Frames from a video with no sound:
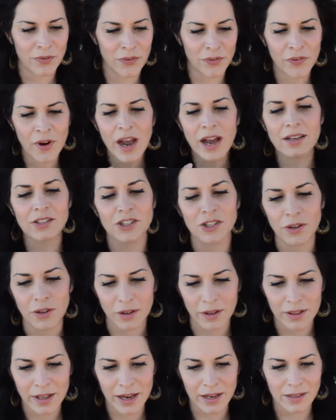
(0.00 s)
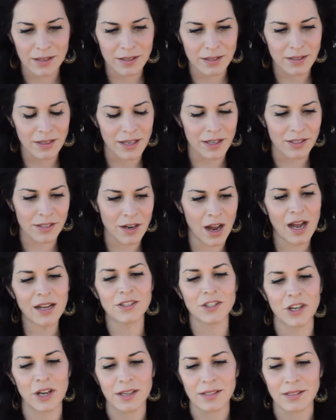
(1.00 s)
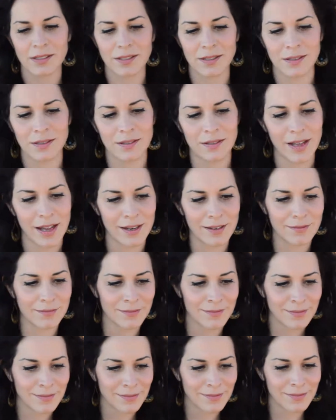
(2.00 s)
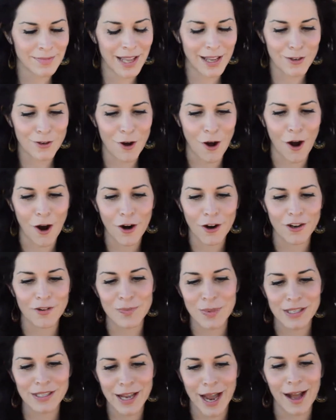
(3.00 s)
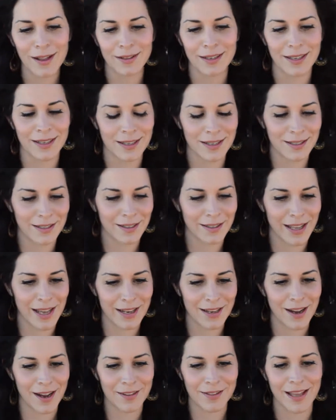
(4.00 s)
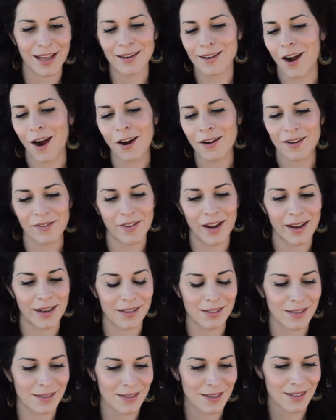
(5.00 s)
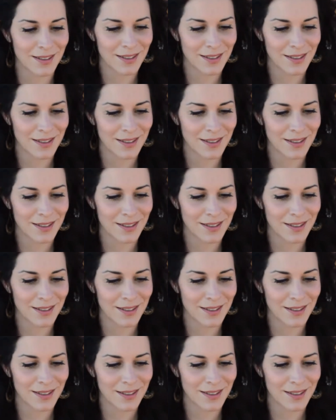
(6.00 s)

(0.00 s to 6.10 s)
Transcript: fragile. That is not just that hard metallic, that heart of ice.